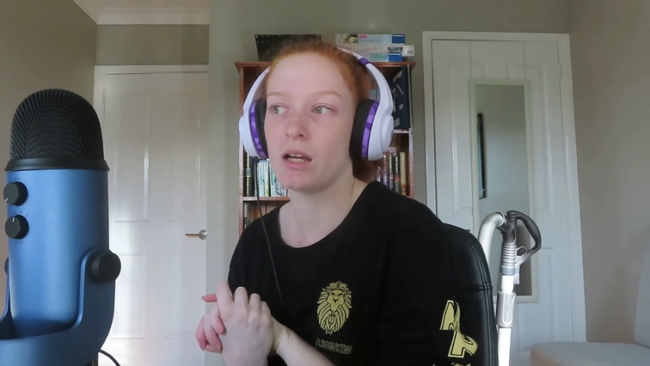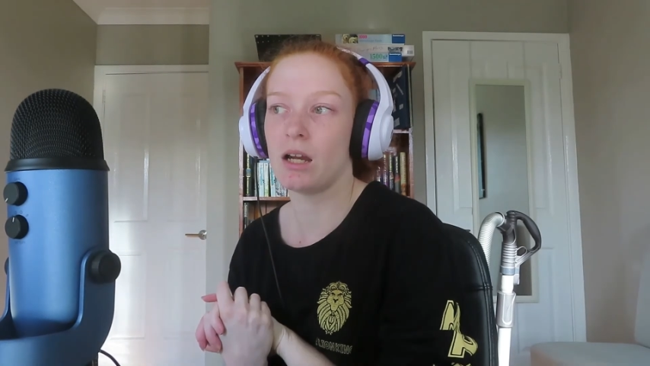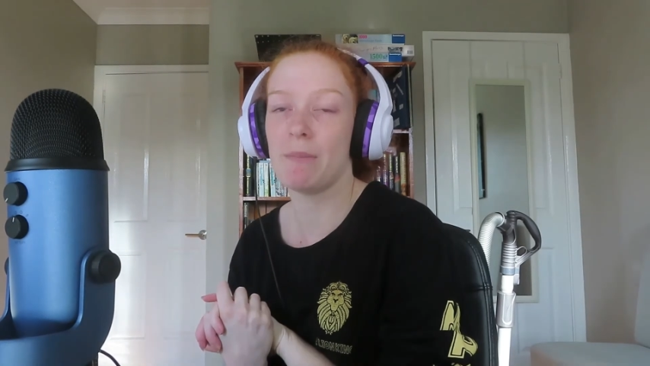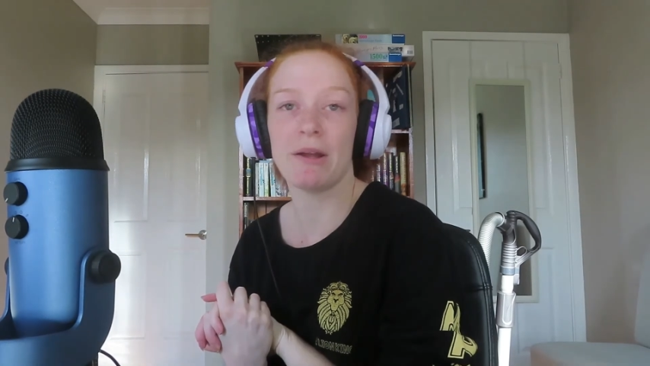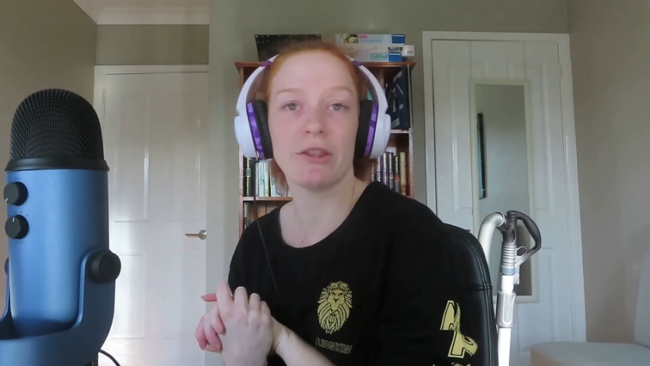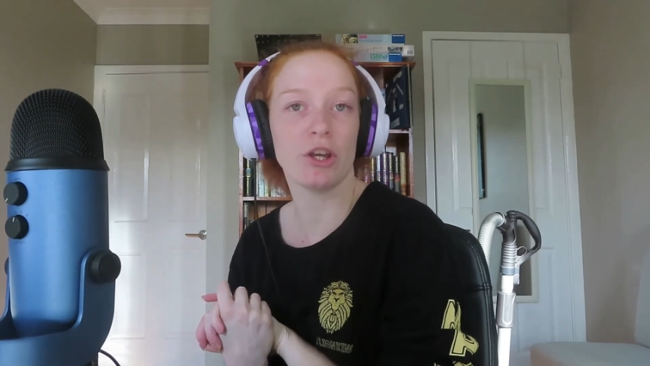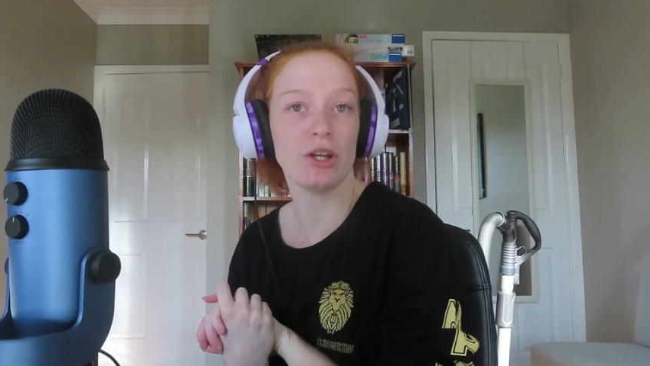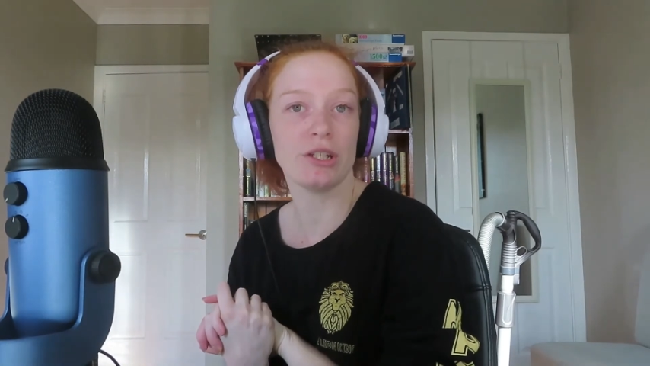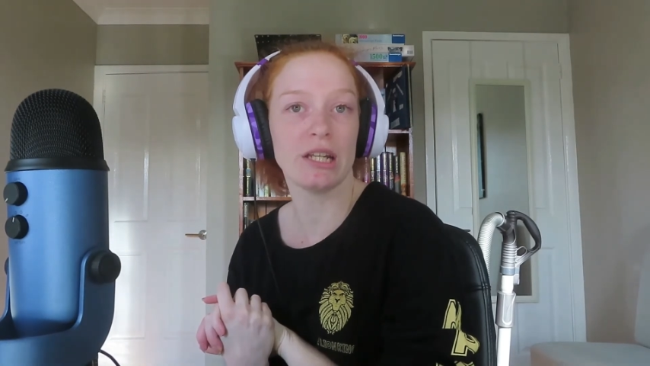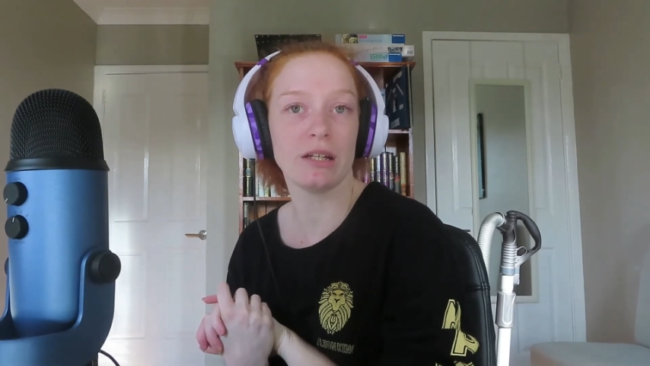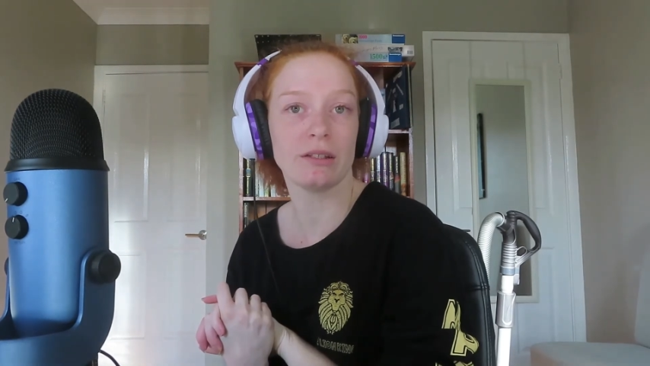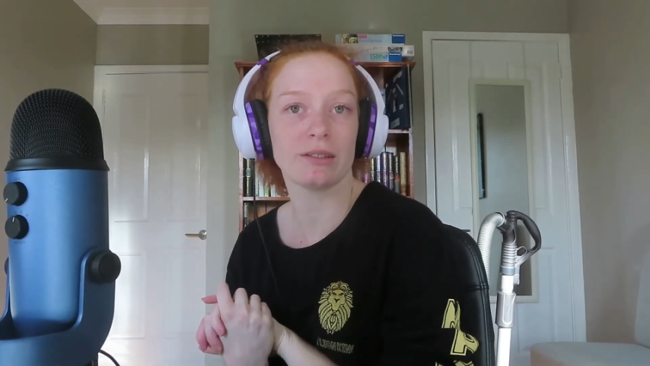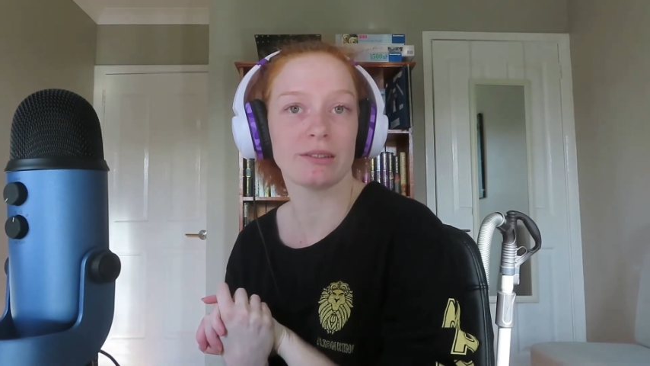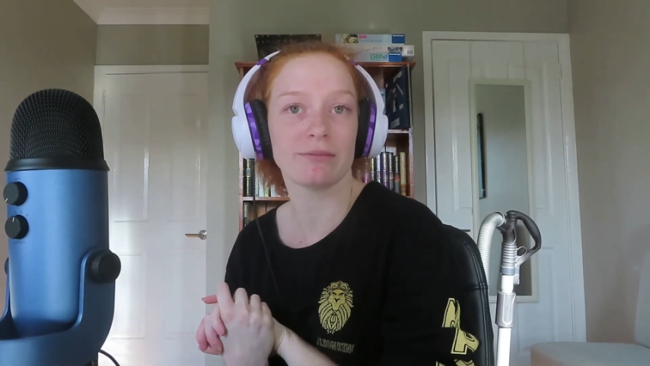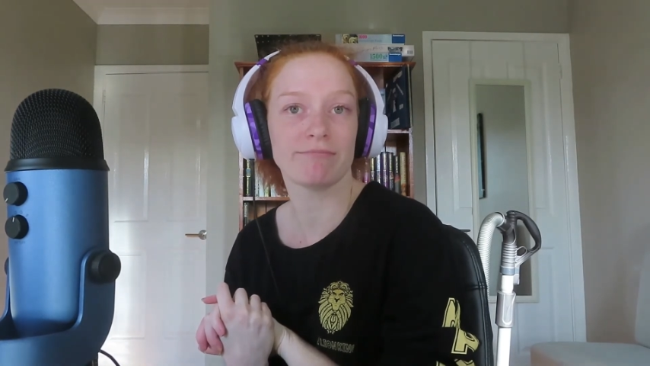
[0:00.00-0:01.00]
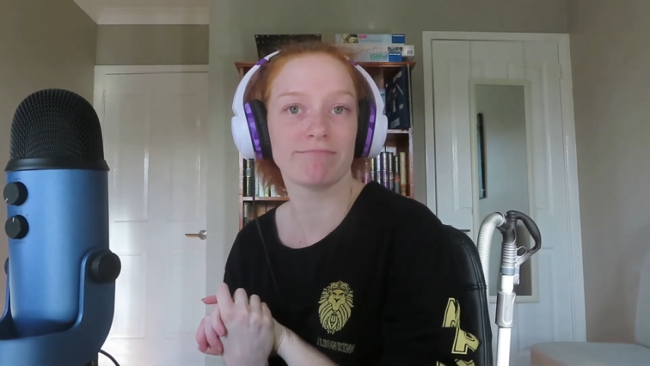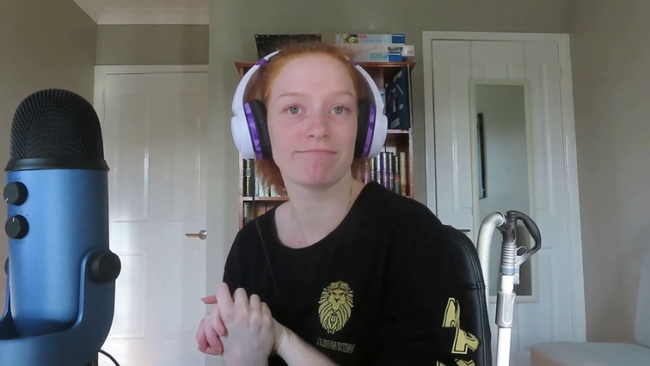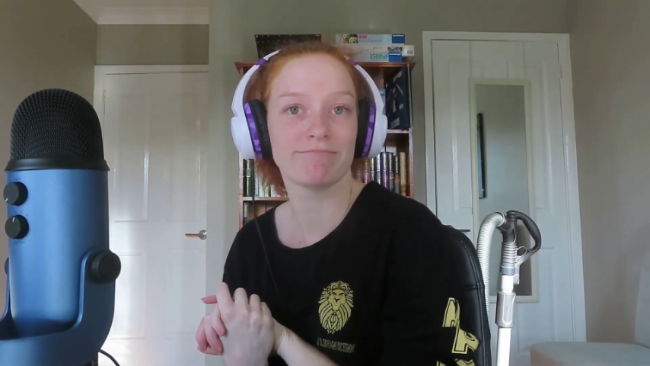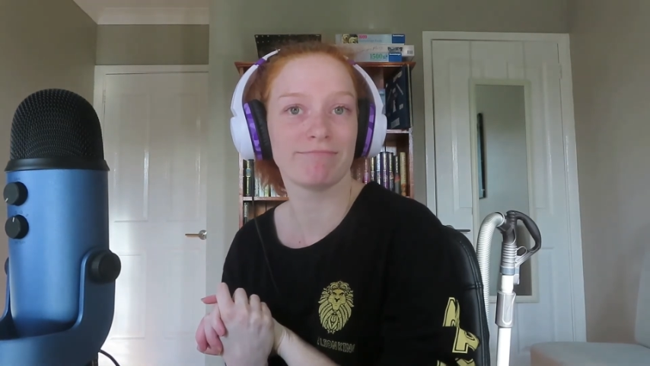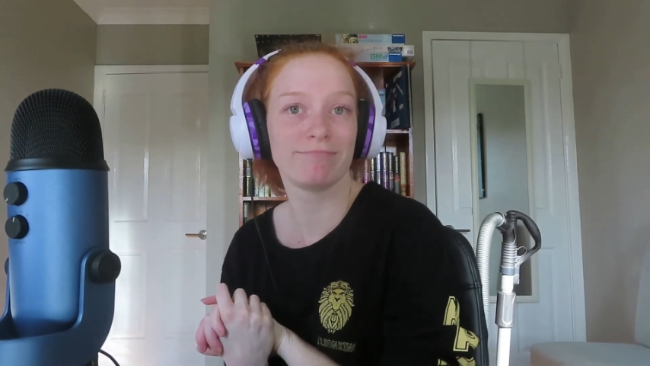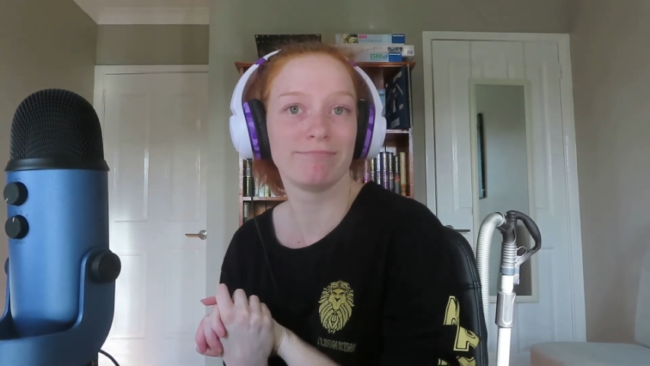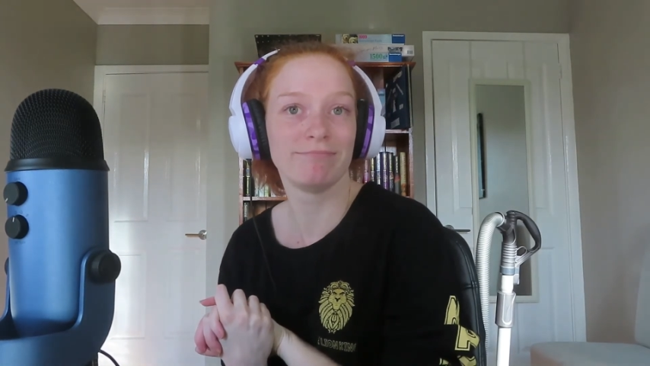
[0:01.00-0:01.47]
hotels.
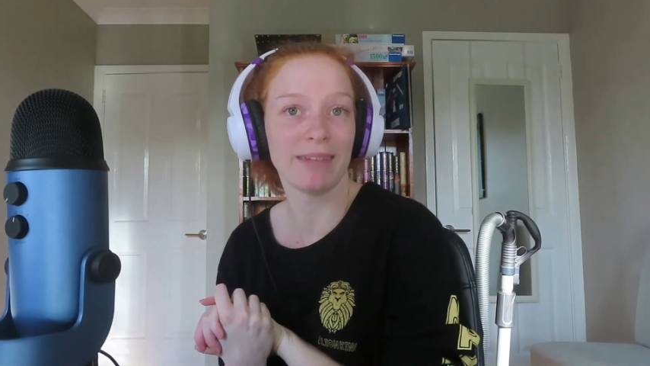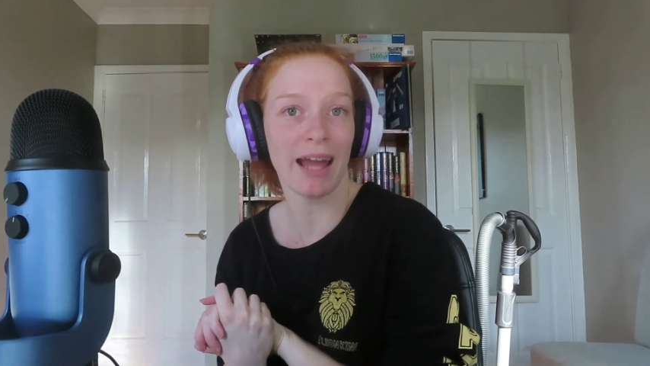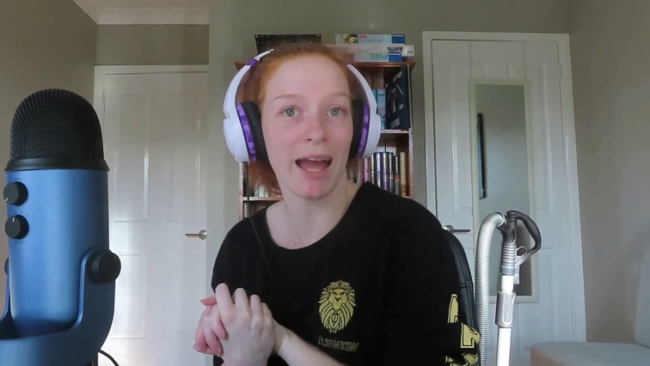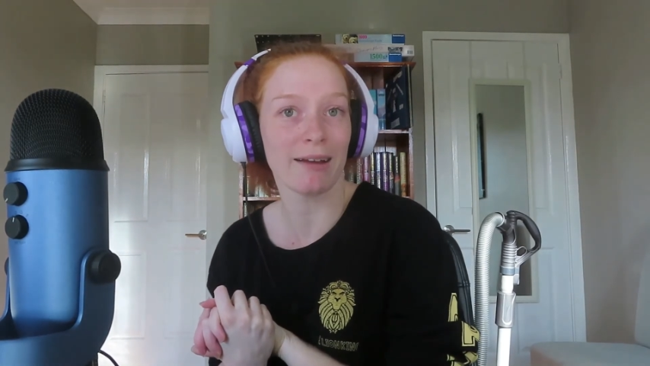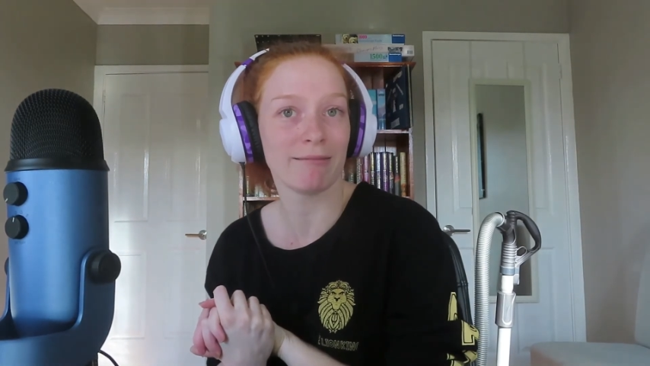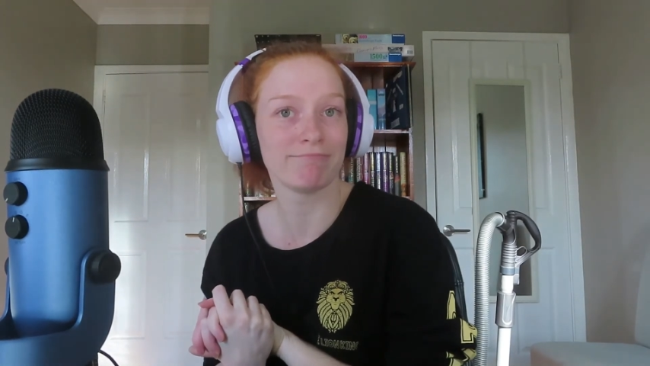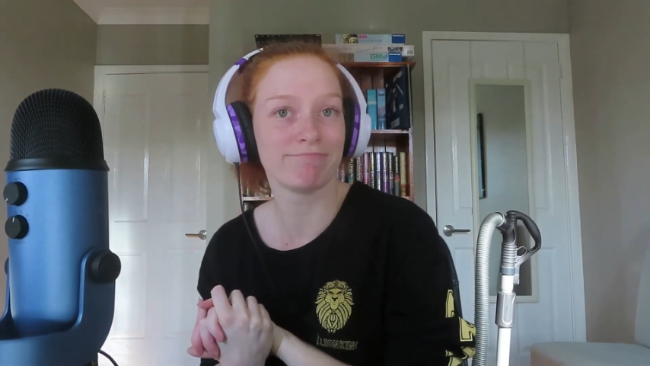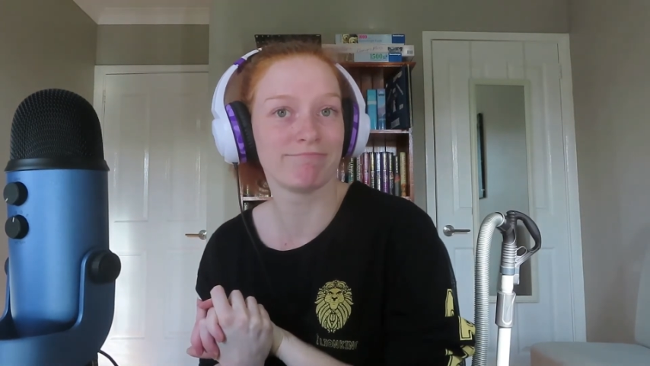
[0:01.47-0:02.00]
Yeah.